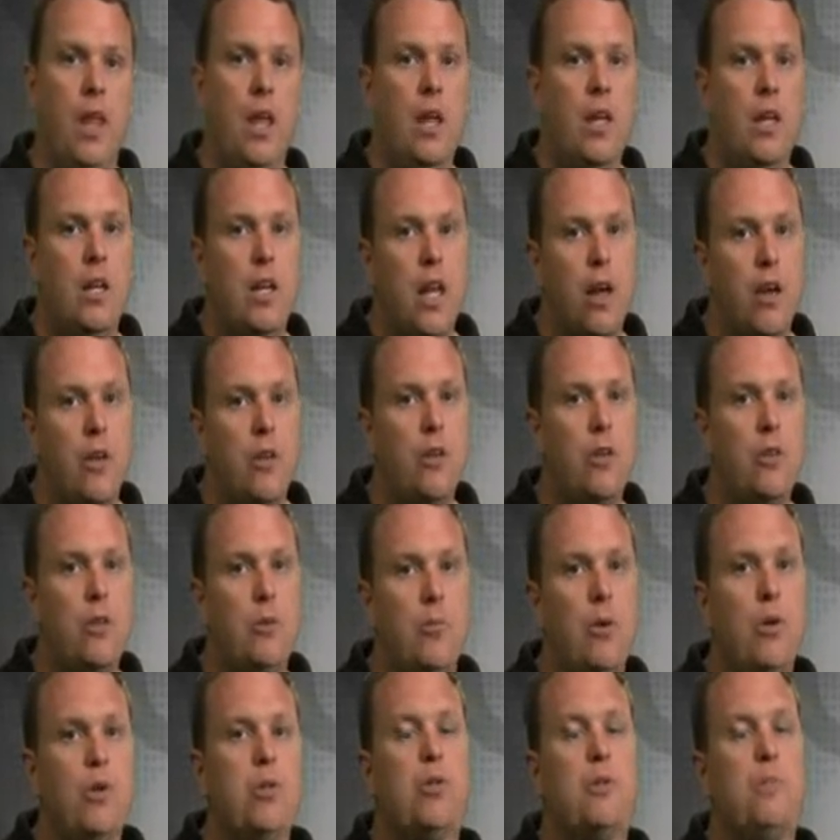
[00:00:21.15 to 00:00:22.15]
Now, the
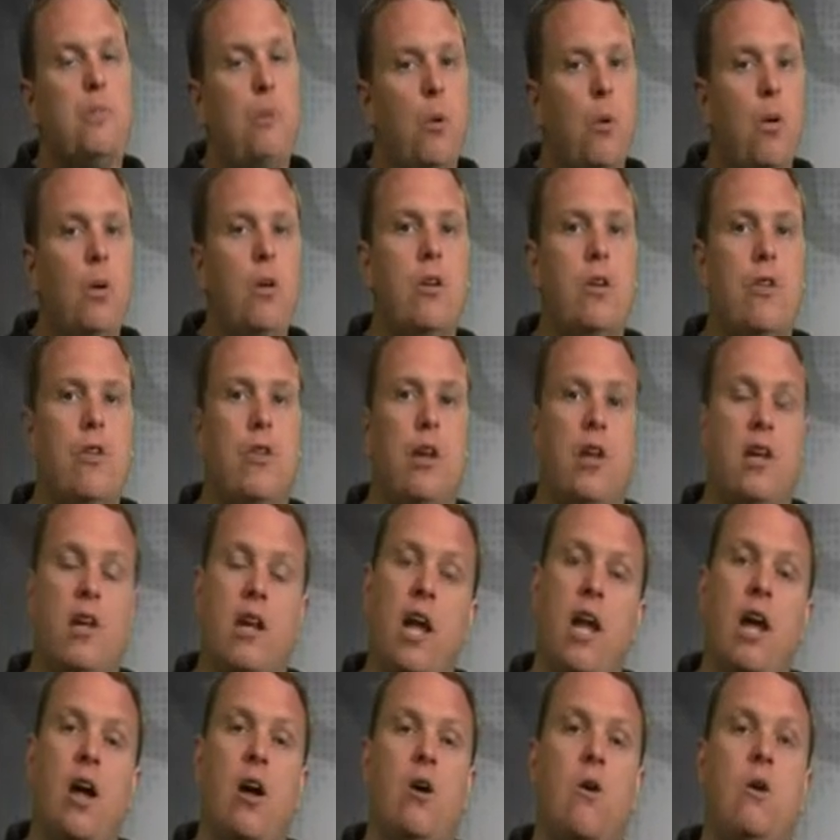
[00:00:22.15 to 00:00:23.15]
most important thing
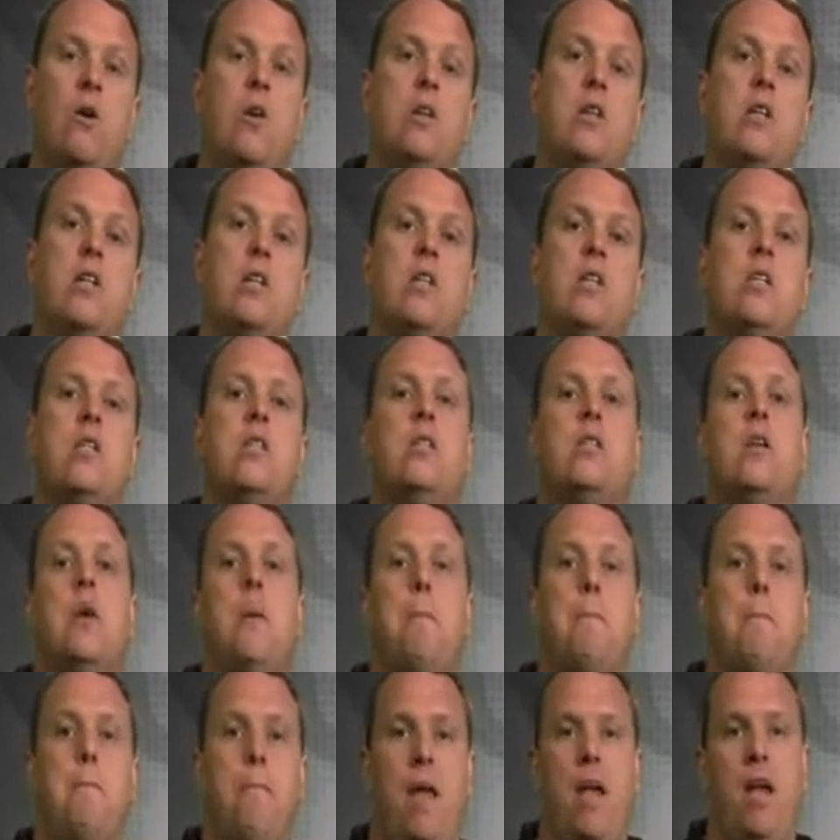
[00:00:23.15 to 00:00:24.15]
now is
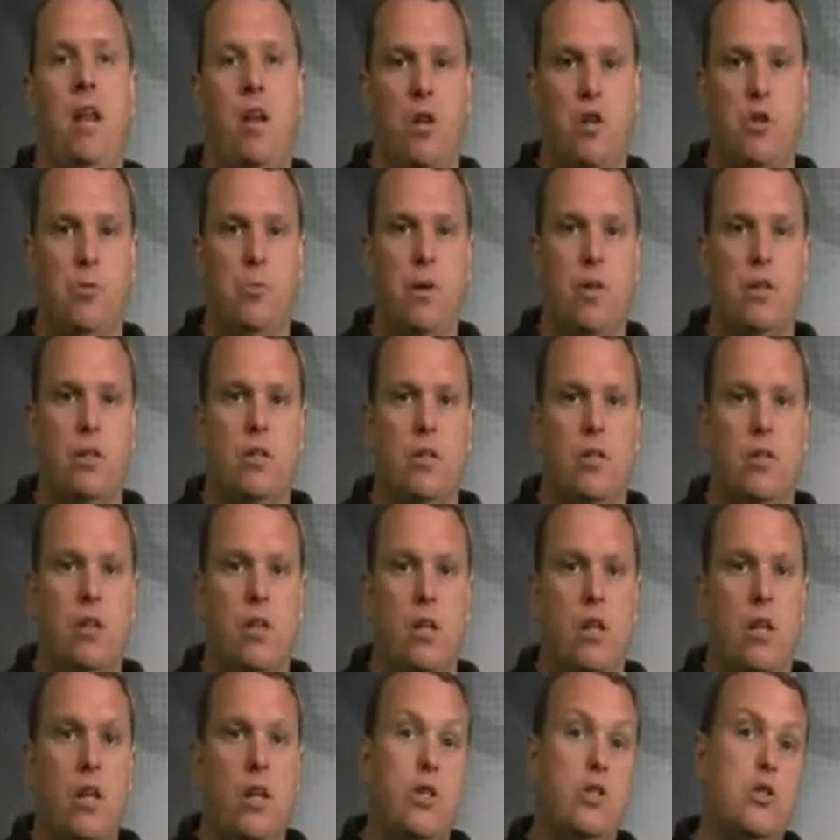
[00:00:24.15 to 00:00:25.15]
management.
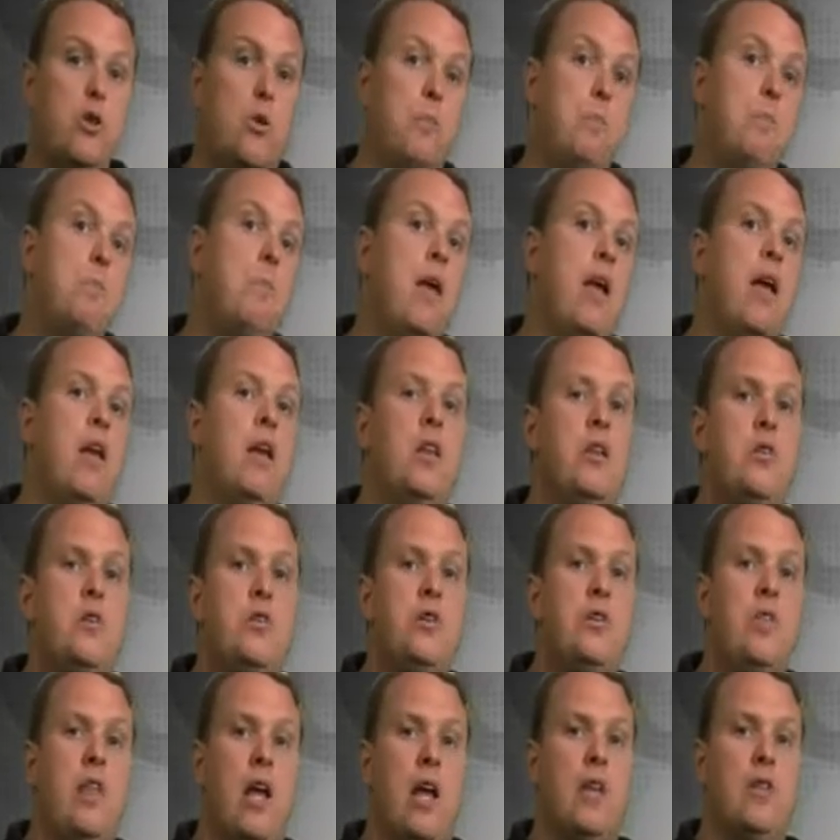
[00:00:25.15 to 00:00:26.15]
So
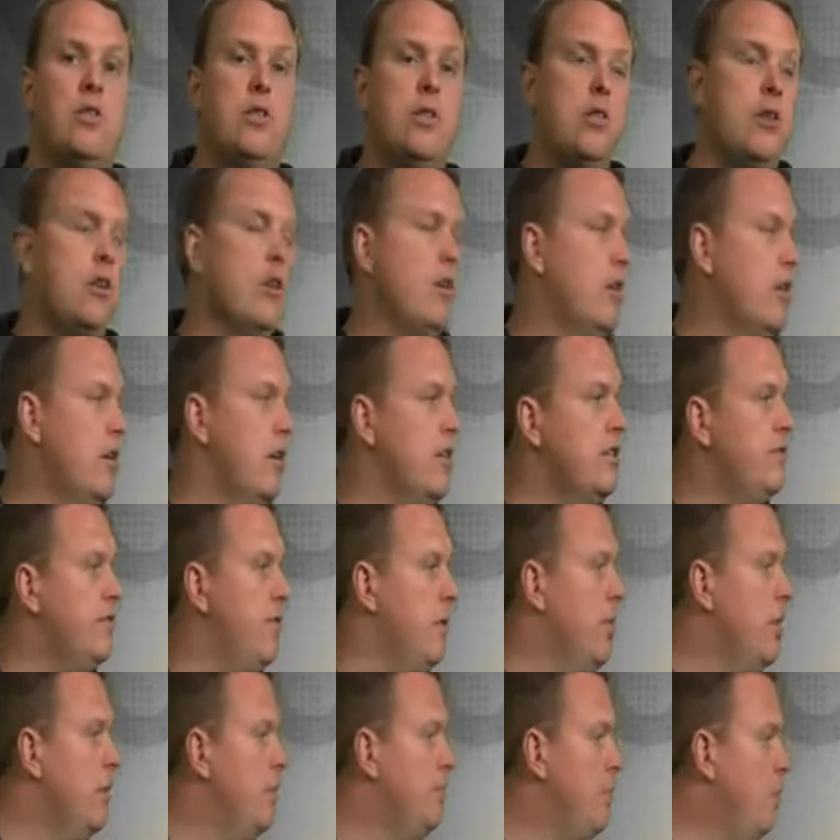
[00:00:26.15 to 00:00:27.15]
managing that security is
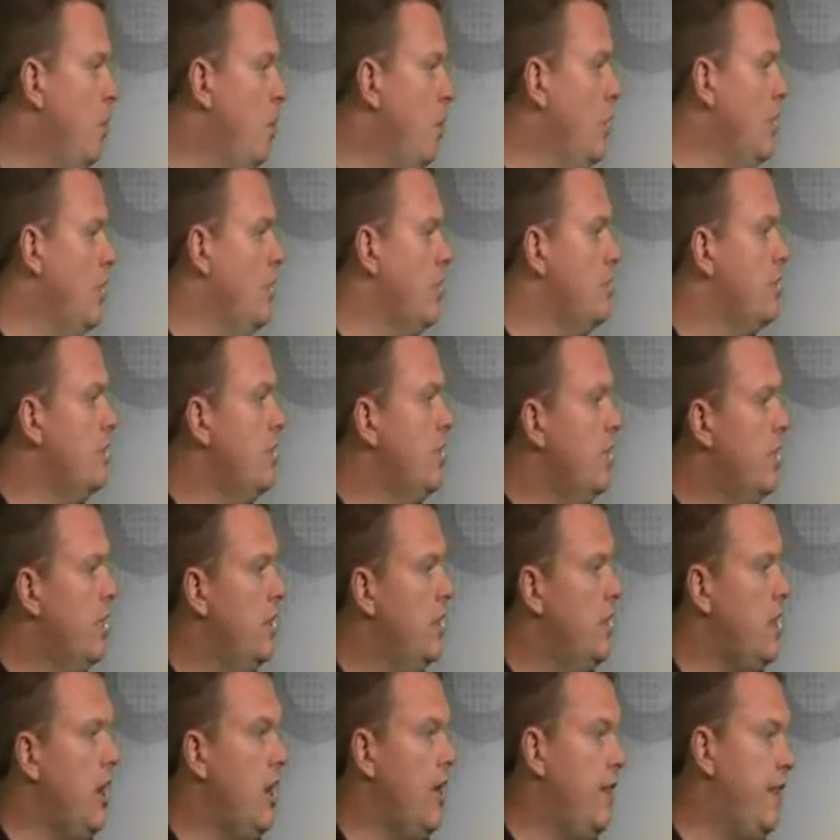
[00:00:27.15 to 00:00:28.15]
very important.
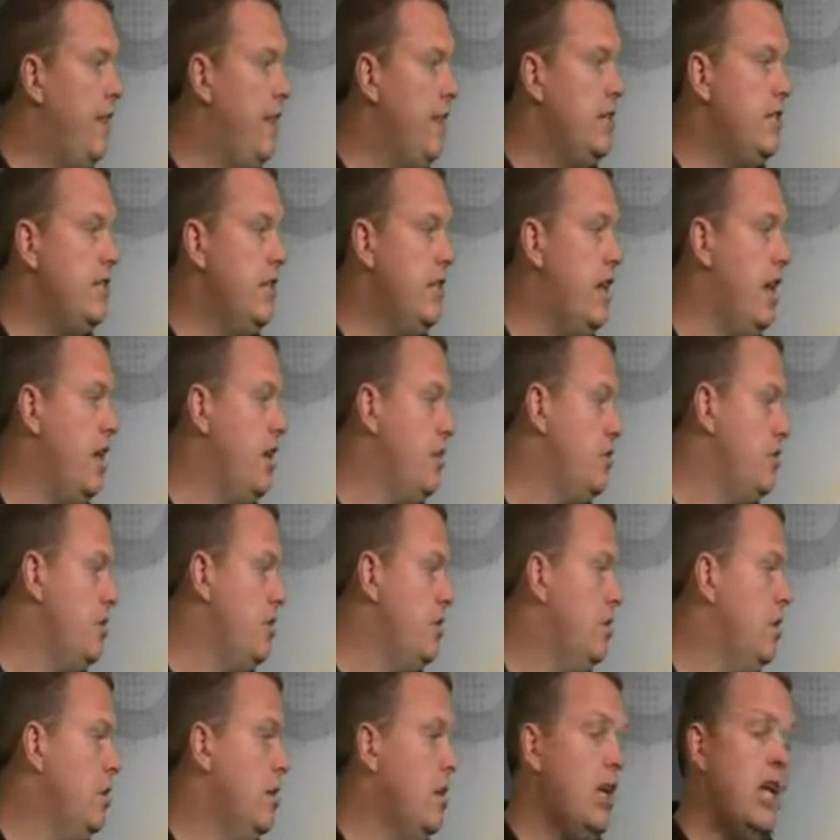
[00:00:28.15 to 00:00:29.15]
The
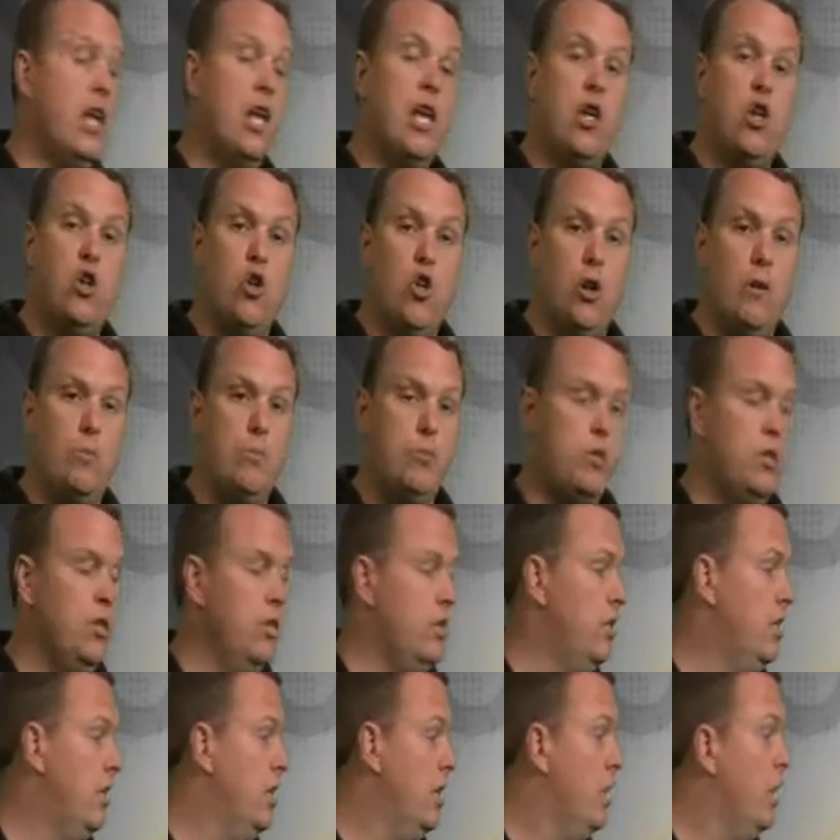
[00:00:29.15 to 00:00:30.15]
authentication,
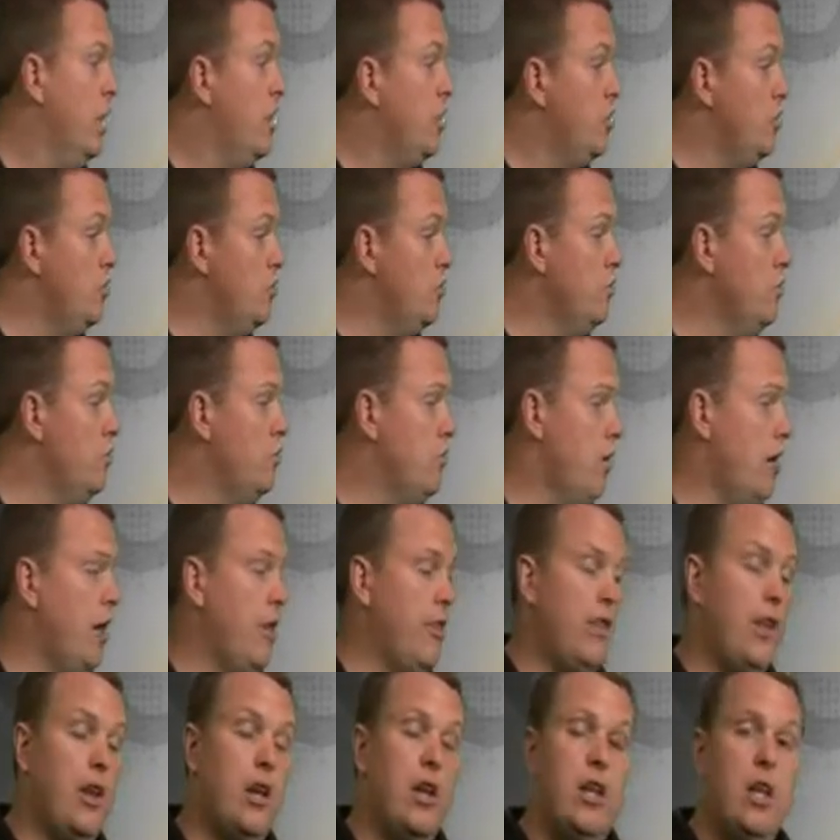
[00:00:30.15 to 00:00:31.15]
encryption, user
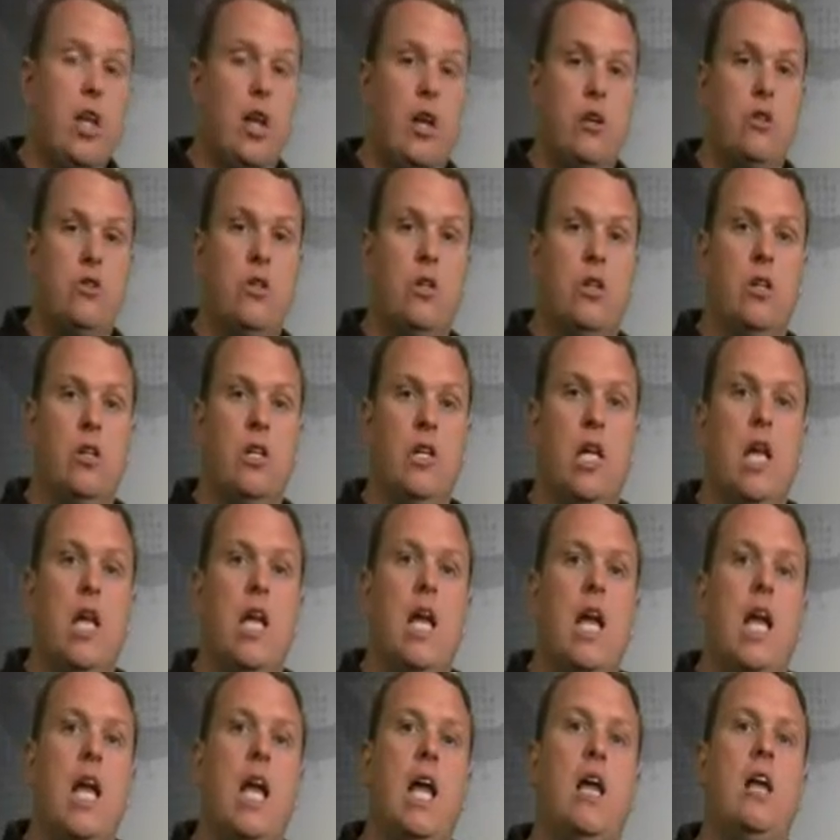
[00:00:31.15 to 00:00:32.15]
authentication,
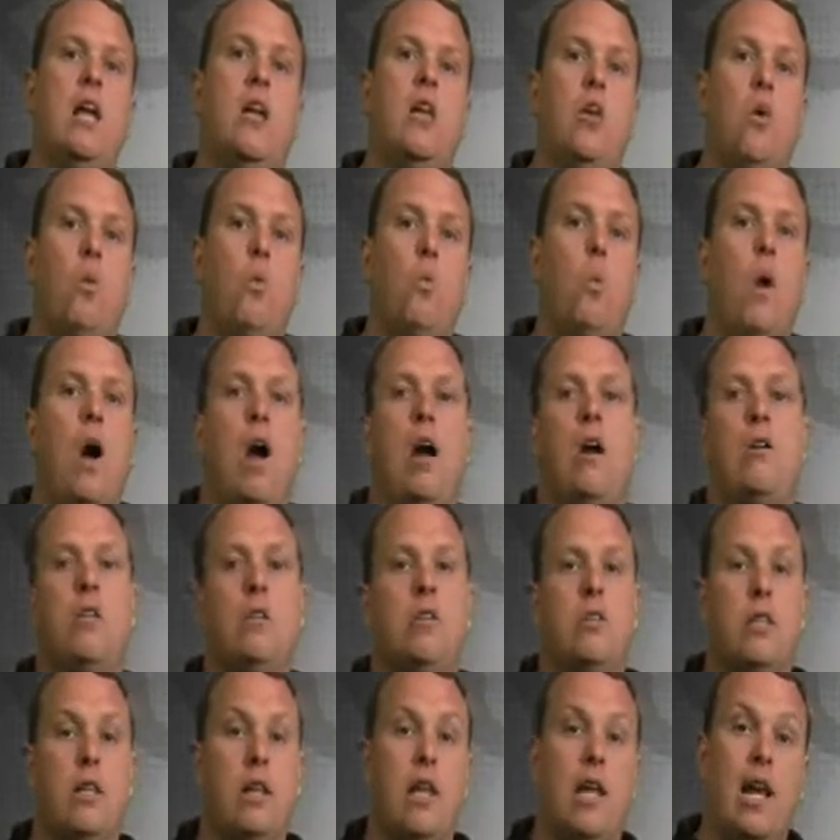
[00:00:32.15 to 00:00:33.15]
and
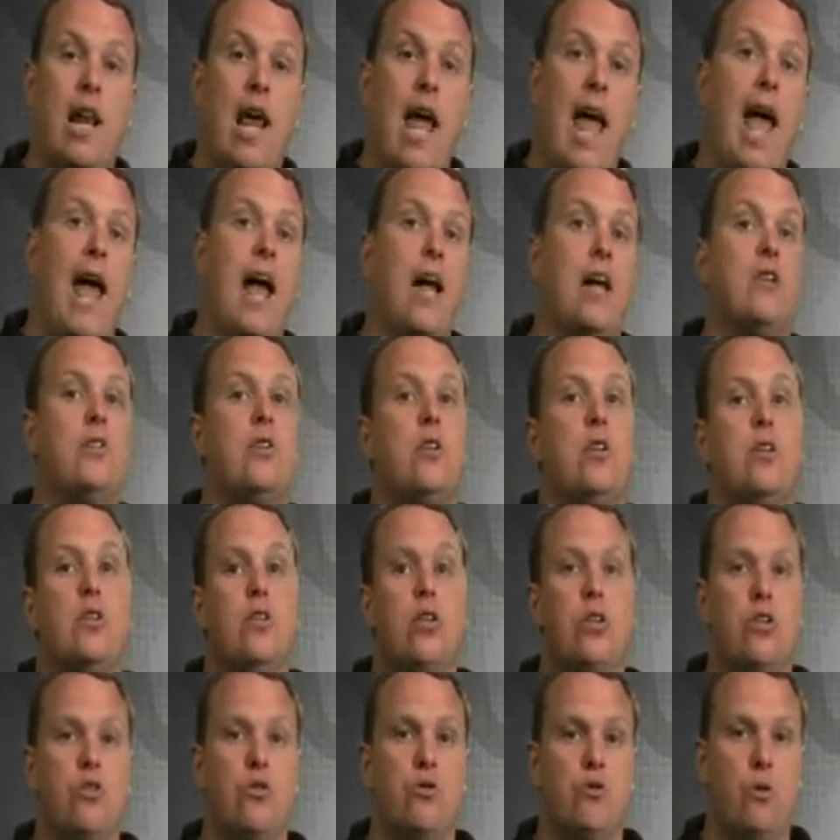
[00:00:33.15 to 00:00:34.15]
wireless LAN access
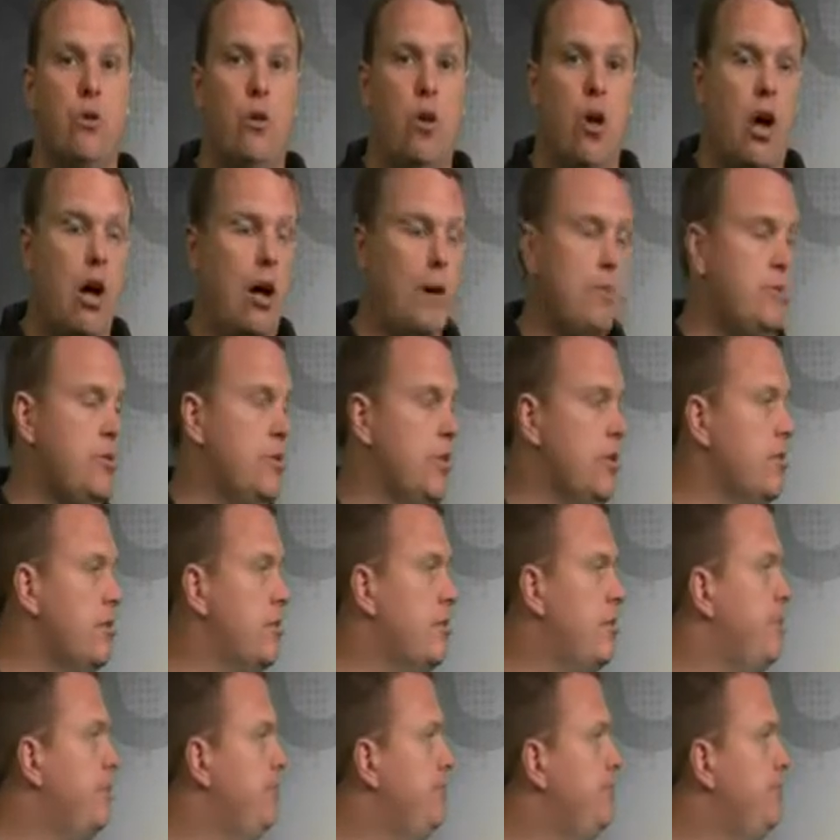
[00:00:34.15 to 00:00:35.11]
control options.